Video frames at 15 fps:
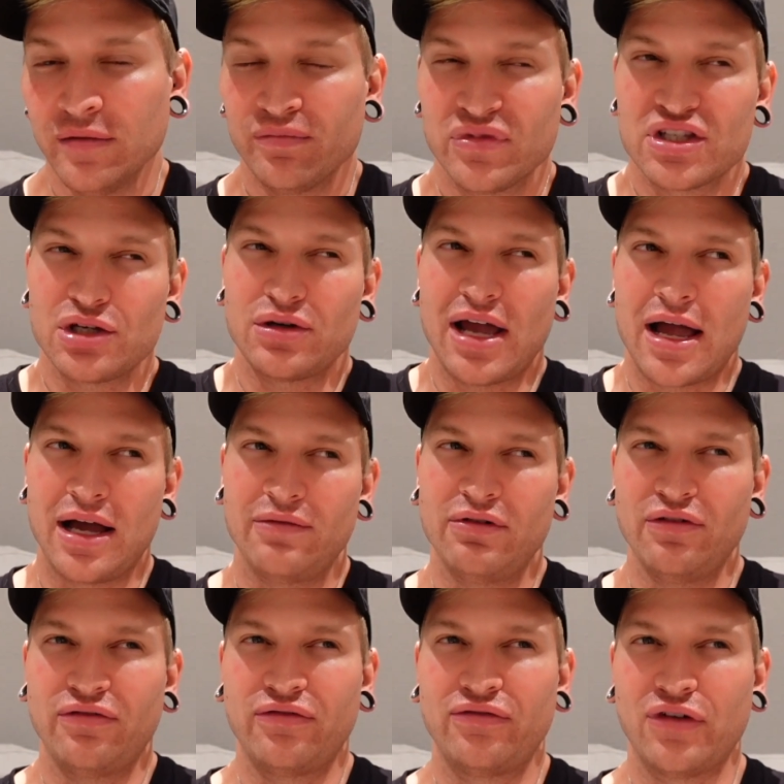So to have a
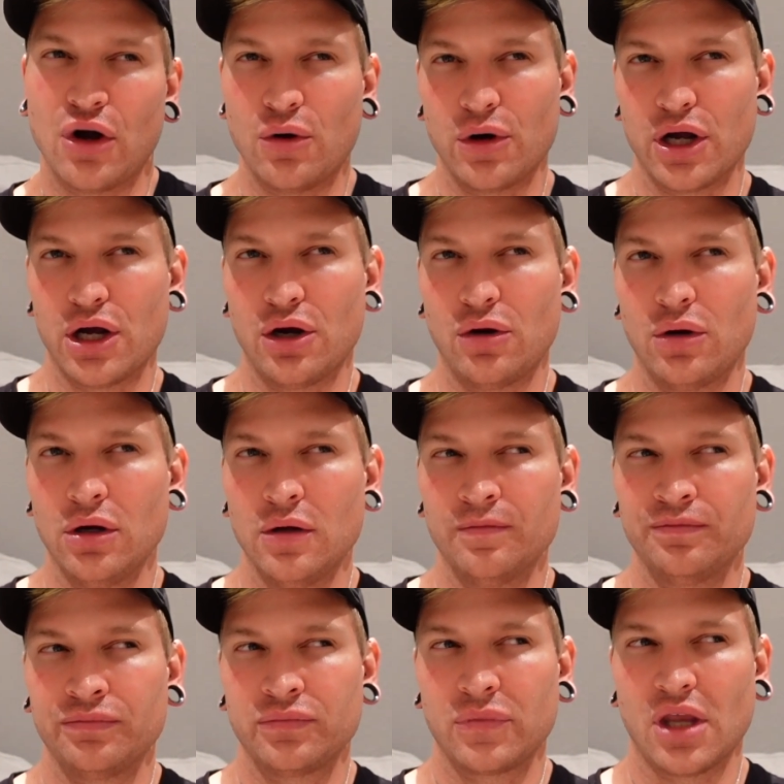photo
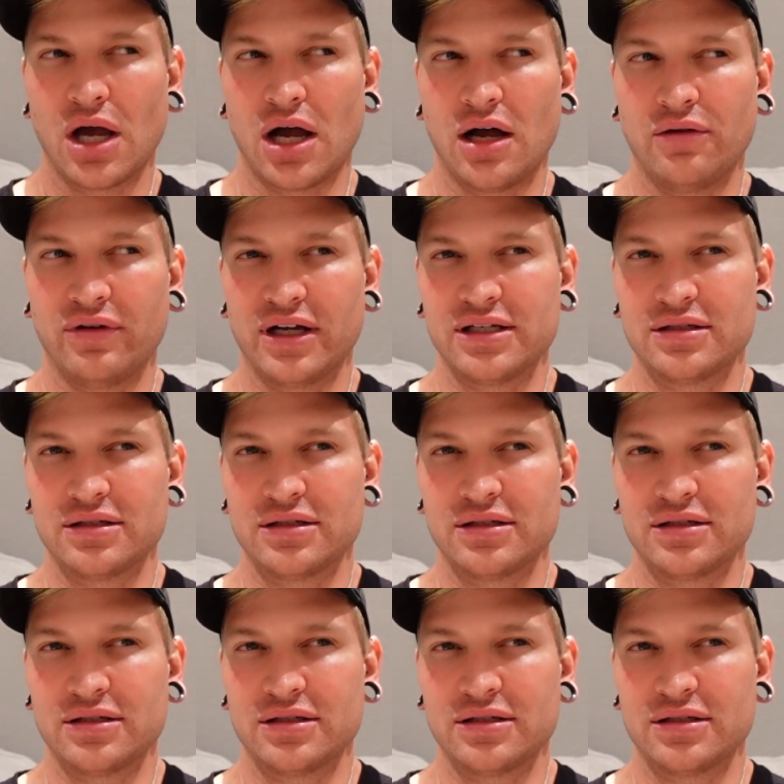of a